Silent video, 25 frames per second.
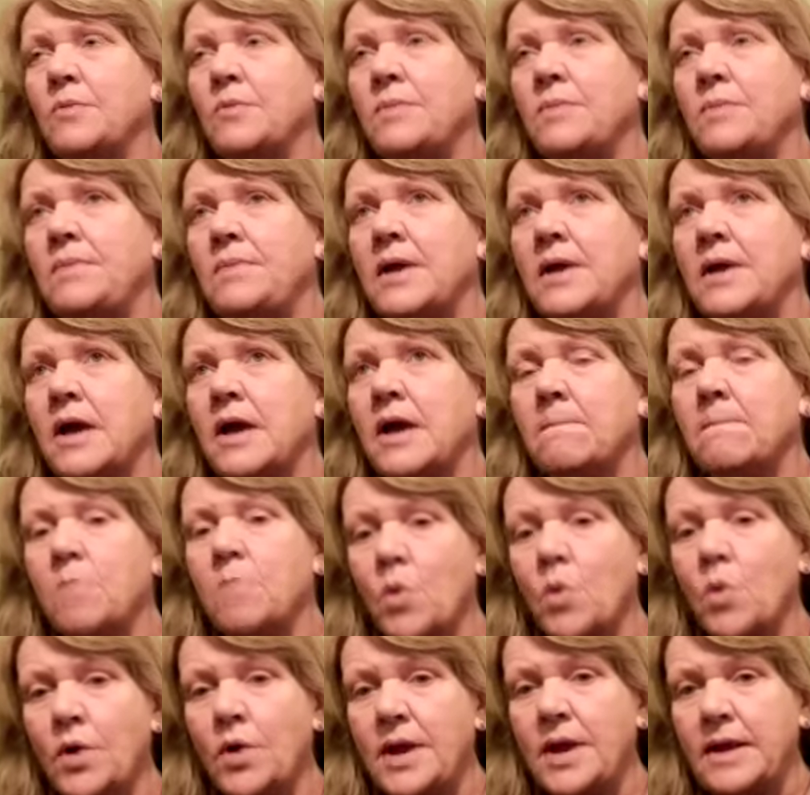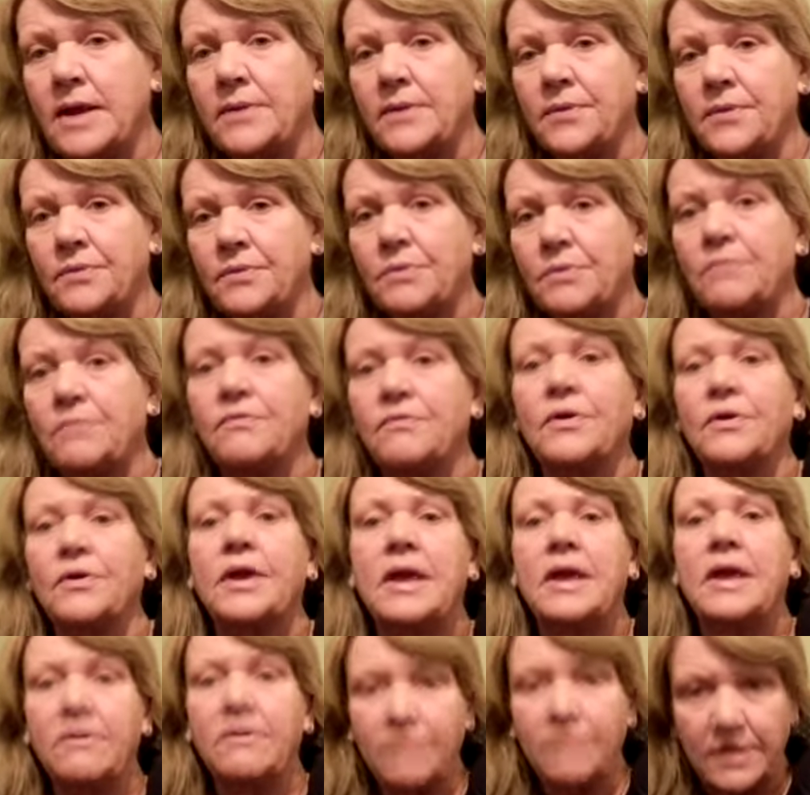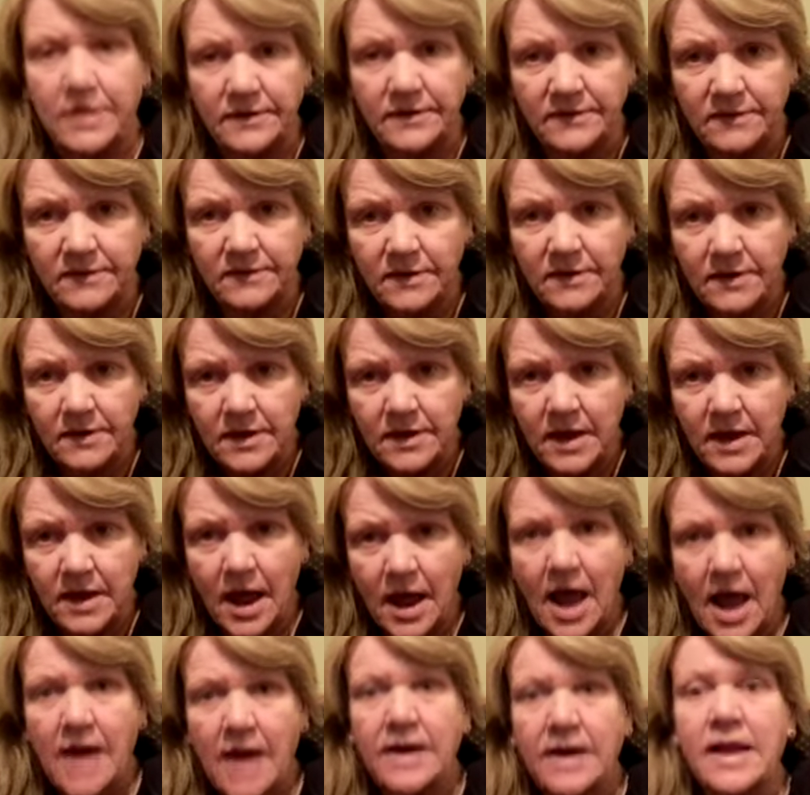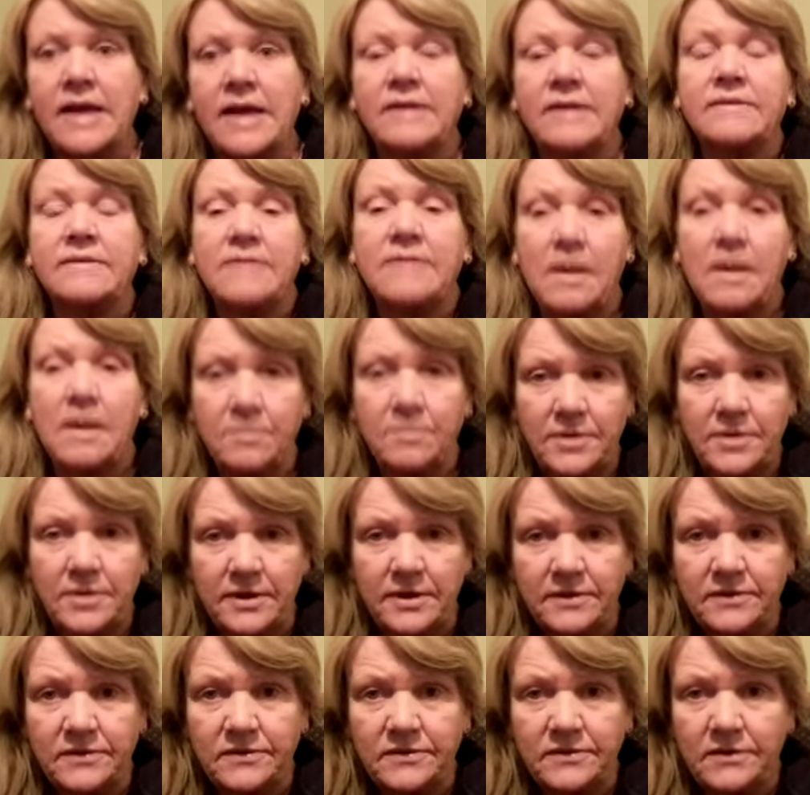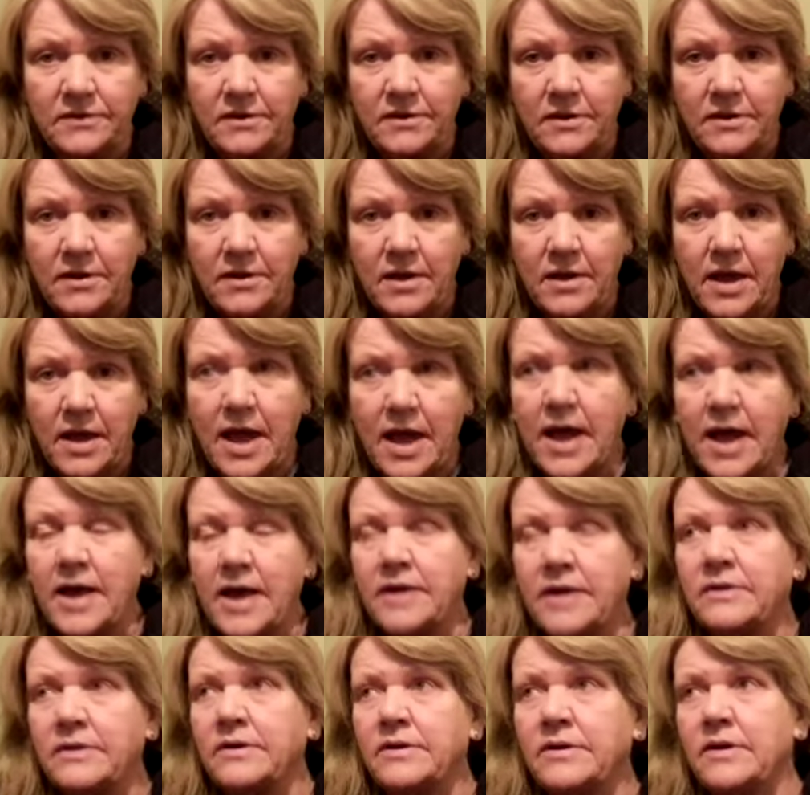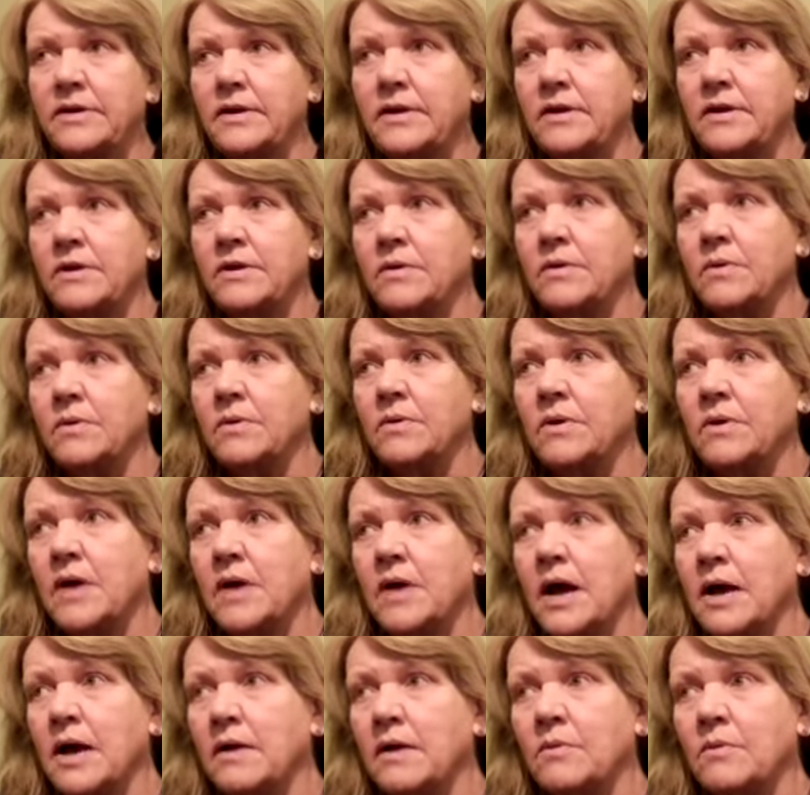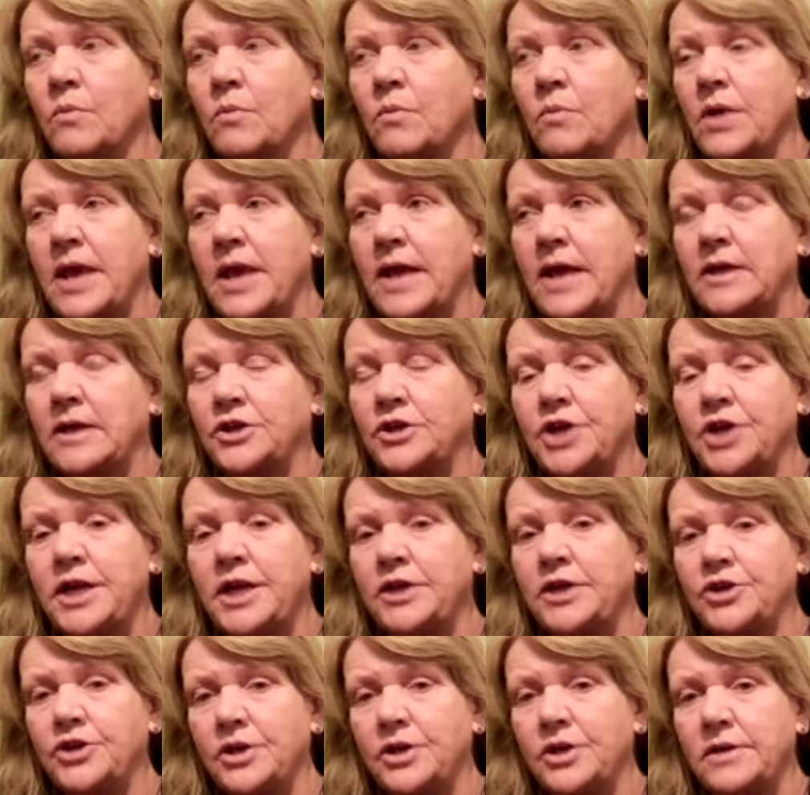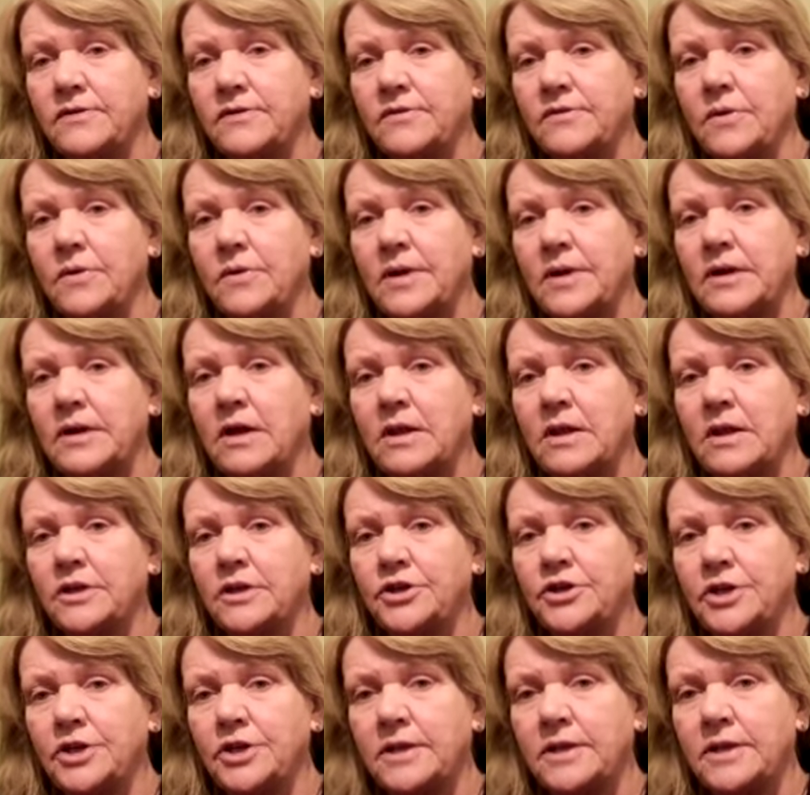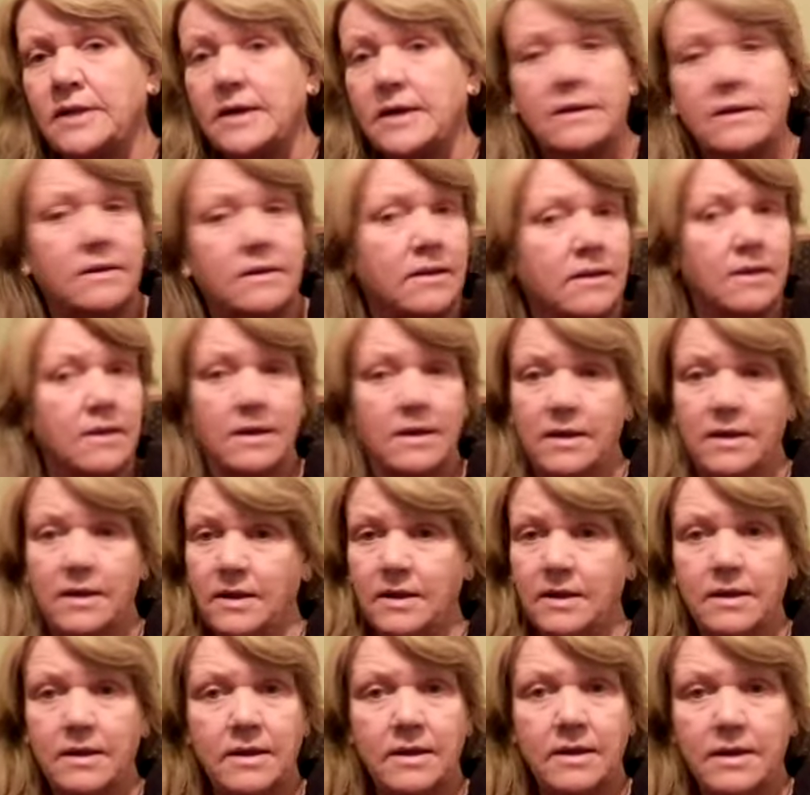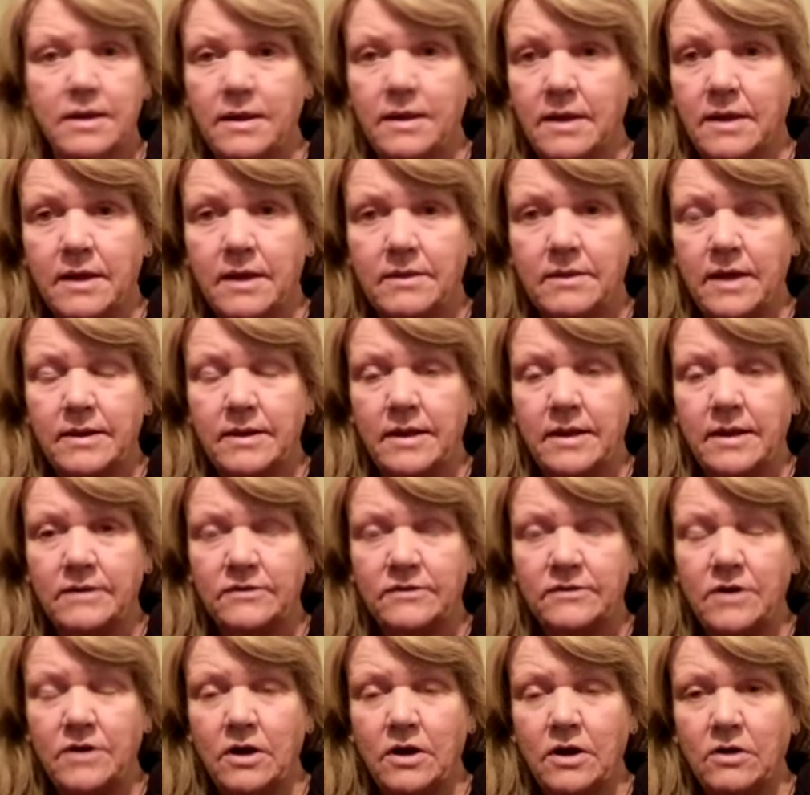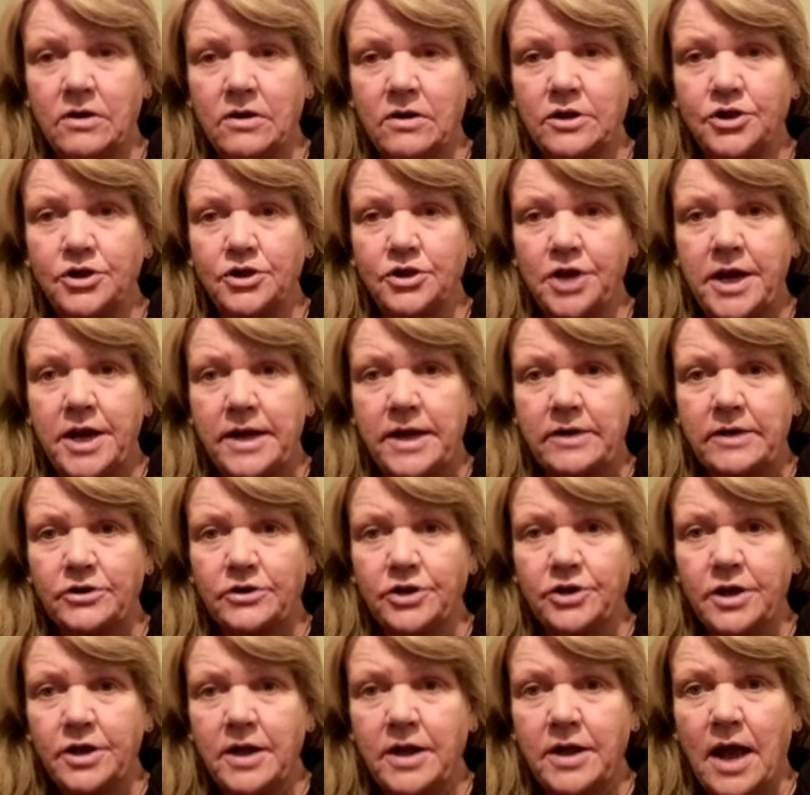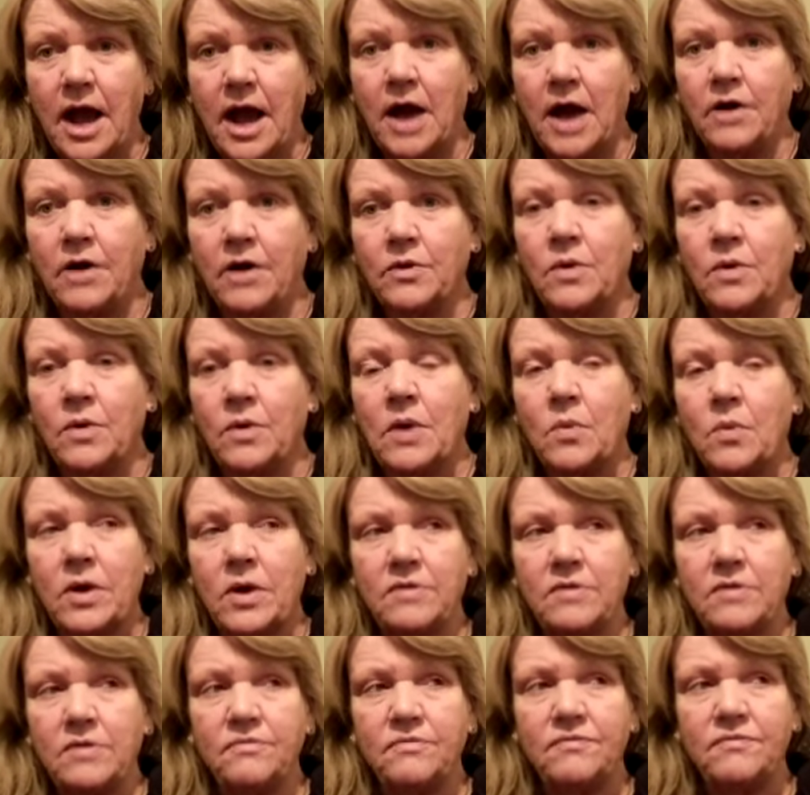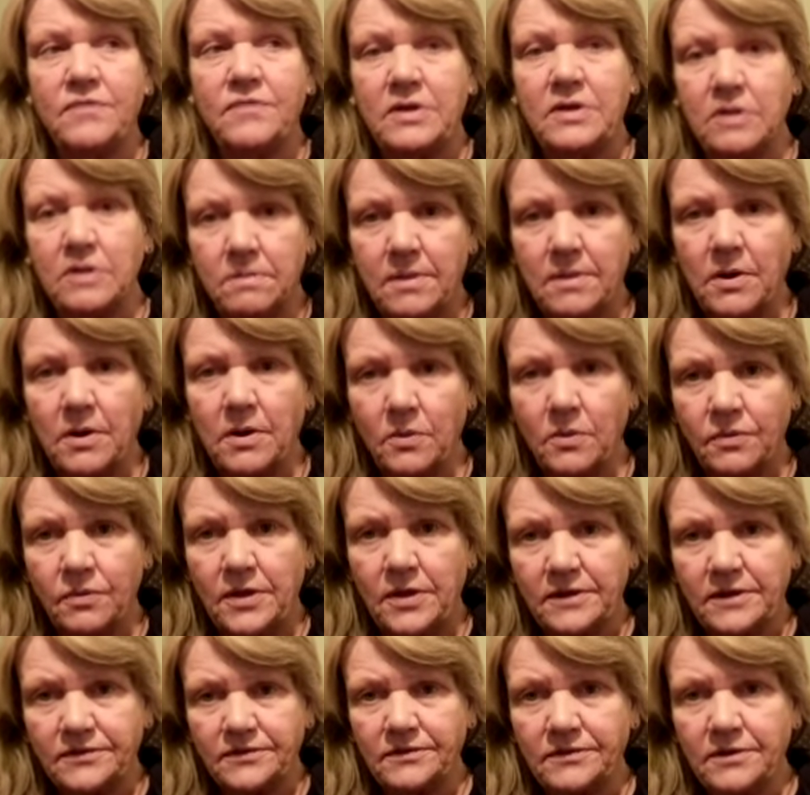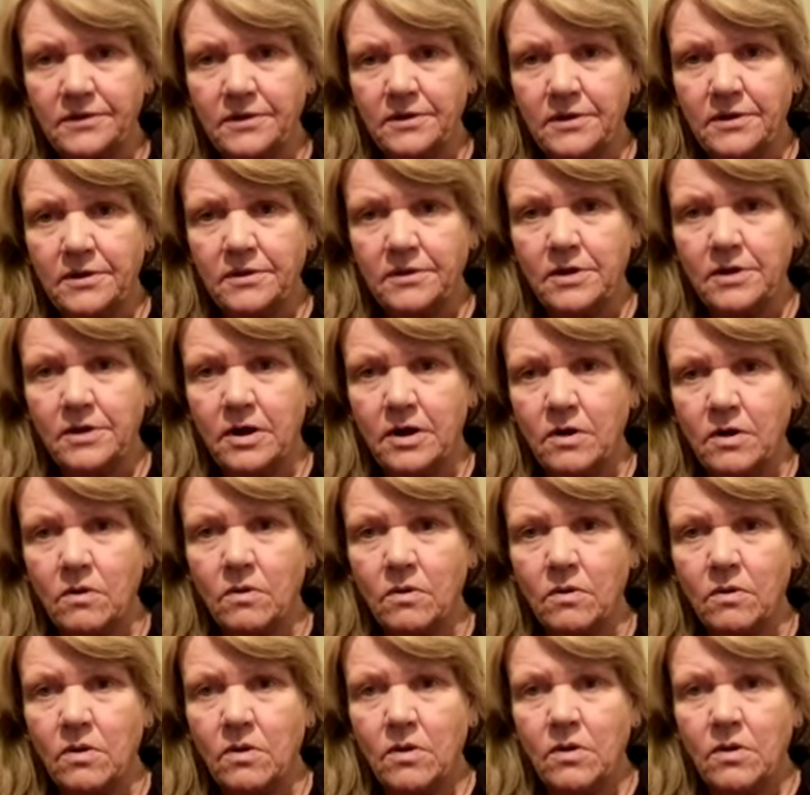we become buoyant through forgiveness and acceptance. And we can't change it. So acknowledging that it's not going to change. How do I want to feel about this? You know,